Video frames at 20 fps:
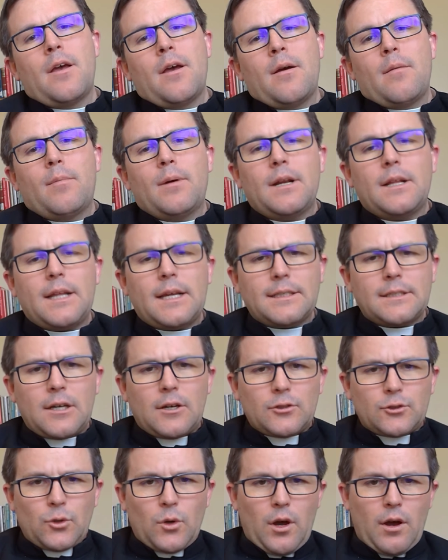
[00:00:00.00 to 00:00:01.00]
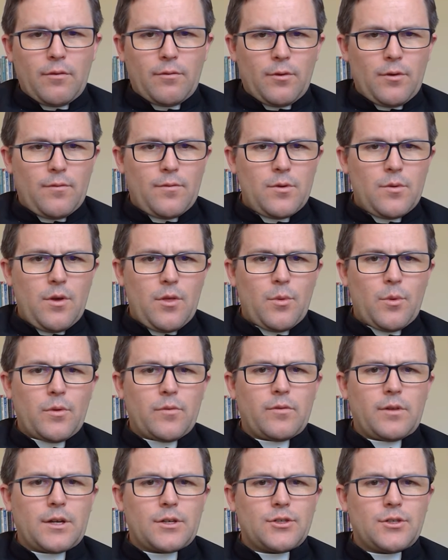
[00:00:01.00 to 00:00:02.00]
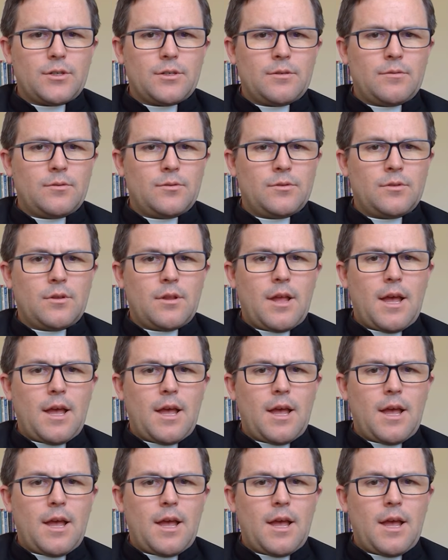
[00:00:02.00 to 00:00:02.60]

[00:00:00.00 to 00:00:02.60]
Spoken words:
But I'd like to also offer a few other reflections,